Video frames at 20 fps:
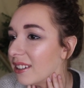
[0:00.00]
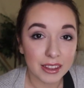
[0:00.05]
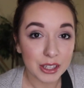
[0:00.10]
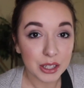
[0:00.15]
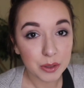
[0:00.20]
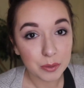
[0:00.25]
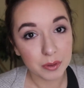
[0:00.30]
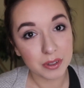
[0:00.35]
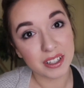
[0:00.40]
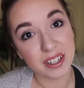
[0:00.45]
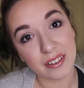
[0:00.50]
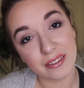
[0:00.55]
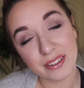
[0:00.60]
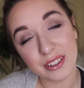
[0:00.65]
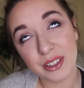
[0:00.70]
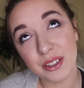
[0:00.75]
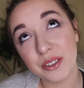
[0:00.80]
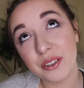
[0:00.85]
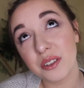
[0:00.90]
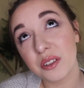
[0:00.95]
This was
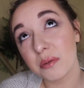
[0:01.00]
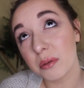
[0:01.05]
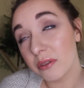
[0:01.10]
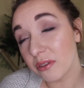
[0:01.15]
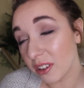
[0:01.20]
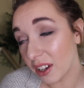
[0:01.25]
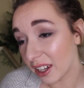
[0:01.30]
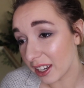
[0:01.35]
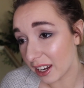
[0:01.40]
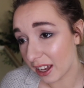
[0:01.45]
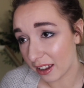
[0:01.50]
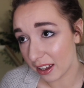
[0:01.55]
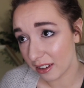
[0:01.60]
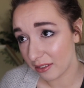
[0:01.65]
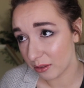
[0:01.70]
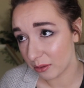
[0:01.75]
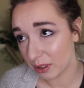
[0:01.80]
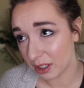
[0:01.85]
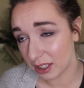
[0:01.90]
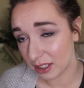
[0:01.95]
definitely super fun. I
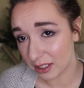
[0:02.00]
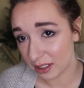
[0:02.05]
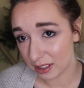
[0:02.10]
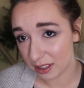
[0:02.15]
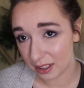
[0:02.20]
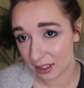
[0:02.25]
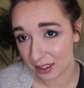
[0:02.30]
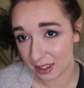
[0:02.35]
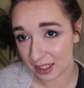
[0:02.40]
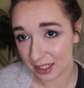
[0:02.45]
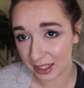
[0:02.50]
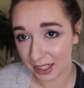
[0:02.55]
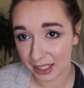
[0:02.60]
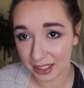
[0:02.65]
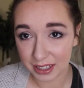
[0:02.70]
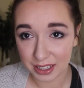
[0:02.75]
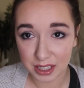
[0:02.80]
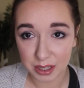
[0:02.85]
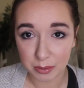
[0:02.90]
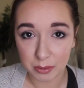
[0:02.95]
haven't really done anything
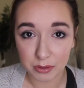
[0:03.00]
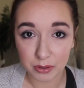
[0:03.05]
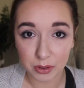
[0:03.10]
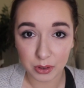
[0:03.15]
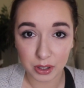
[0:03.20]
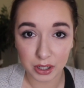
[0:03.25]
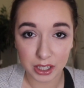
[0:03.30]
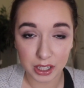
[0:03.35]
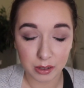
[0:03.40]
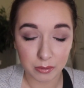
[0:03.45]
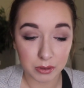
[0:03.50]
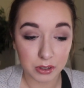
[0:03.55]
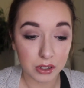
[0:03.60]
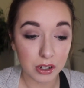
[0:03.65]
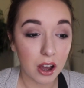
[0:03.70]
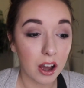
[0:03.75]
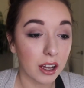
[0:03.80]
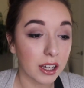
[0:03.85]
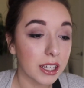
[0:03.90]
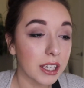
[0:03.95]
like this before, and I've been
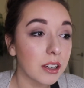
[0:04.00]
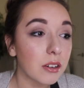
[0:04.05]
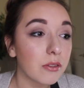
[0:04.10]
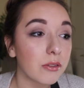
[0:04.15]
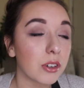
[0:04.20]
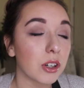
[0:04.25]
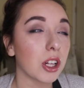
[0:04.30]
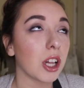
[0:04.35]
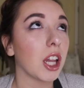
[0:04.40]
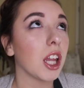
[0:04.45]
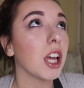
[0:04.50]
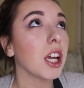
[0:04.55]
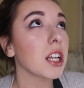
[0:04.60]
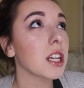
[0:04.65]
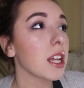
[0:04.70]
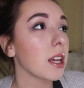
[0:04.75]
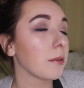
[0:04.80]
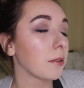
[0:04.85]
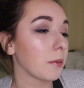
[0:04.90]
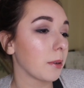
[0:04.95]
talking for a long
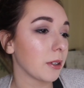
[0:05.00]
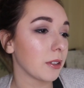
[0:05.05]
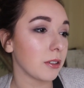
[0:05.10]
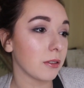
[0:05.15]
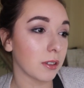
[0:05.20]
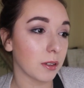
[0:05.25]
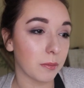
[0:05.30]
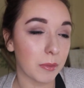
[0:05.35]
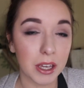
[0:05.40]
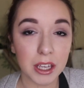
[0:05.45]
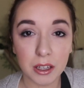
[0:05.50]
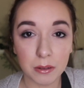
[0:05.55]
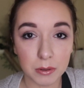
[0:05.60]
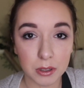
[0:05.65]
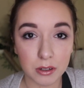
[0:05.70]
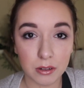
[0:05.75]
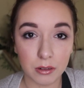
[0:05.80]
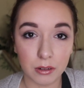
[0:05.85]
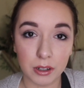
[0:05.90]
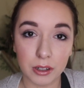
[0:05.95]
time about doing a makeup
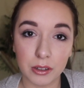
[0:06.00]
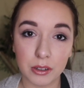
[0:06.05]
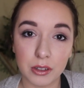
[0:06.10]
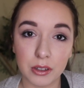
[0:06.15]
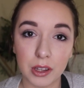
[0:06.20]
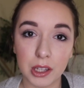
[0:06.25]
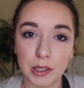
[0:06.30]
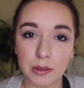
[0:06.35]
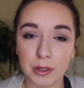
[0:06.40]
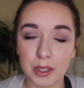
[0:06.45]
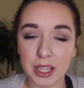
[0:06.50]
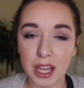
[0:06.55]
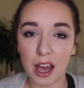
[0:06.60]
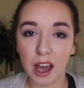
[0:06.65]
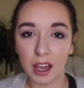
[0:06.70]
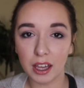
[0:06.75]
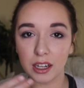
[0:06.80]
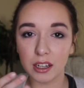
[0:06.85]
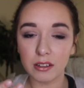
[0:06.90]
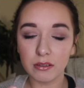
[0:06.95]
tutorial, so this was
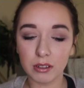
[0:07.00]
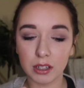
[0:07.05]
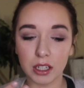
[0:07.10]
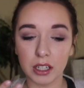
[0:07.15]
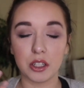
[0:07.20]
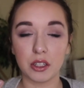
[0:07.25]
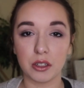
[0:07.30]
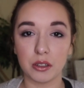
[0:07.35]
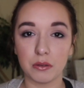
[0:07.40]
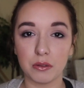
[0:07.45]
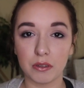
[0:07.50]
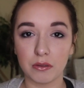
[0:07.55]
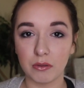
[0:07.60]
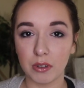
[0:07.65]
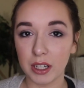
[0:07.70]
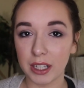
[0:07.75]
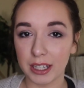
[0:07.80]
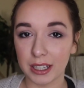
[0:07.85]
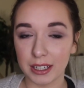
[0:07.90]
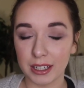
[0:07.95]
kind of a
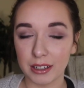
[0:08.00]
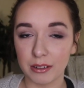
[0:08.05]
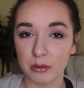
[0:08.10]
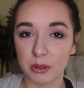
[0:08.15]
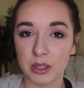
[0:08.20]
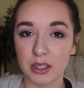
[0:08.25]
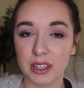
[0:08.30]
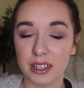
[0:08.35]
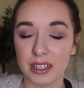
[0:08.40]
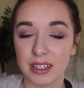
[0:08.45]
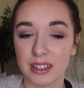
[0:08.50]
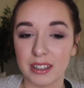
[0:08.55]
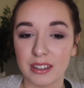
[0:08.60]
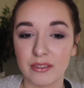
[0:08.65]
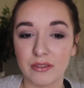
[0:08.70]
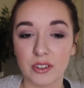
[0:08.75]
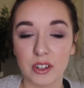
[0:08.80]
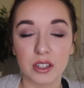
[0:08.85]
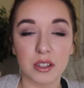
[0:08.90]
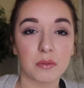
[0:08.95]
2-in-1. It was a
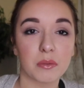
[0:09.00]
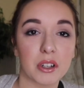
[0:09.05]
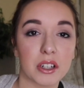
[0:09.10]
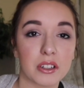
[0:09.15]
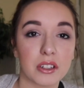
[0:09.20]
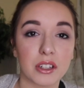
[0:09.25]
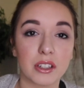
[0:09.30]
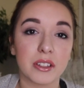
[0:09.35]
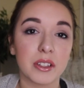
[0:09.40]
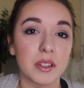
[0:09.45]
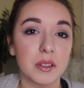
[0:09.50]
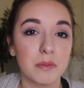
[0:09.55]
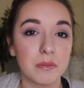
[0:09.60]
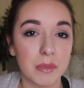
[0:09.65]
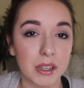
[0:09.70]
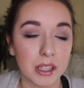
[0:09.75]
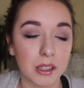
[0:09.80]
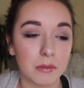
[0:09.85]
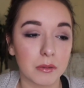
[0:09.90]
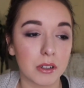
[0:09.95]
first impressions
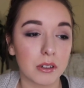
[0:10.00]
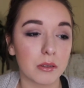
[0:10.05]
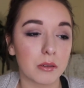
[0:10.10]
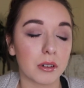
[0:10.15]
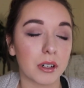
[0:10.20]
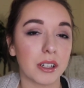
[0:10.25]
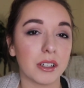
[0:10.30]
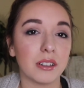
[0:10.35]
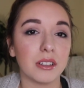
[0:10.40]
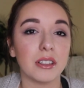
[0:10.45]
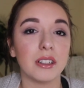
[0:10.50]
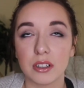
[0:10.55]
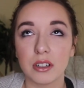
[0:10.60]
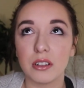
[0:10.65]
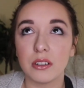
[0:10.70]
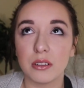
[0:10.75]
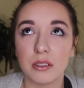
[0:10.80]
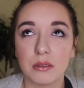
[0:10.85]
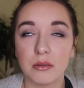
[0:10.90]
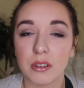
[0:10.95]
makeup tutorial for
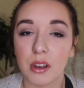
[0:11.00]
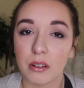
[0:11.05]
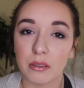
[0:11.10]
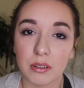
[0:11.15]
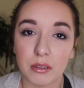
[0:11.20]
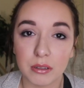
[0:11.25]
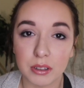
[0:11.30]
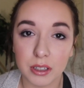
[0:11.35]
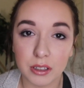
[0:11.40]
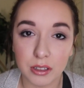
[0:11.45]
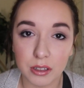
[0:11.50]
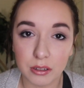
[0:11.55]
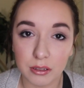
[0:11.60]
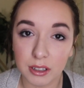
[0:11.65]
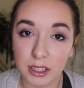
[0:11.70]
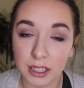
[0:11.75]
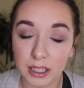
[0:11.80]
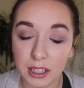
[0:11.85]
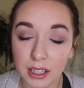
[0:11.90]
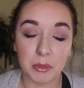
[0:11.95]
girls who don't know what they're
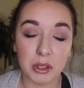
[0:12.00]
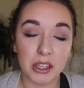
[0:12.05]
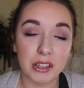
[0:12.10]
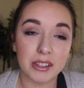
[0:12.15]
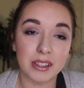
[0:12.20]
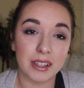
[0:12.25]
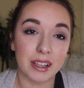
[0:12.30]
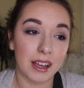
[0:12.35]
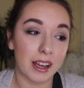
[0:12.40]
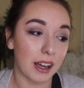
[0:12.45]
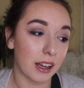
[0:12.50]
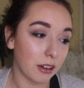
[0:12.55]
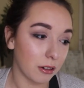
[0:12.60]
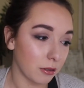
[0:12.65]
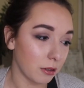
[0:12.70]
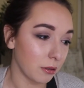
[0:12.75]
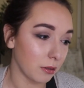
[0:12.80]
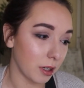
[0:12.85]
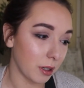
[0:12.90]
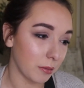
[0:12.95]
doing, because I don't
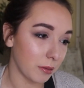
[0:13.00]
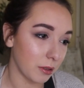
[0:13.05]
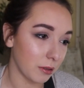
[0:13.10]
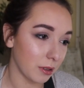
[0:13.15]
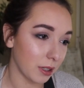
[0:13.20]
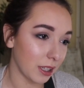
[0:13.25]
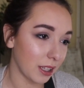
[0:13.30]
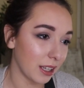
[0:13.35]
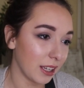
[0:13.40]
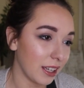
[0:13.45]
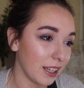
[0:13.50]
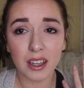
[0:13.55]
know what I'm doing.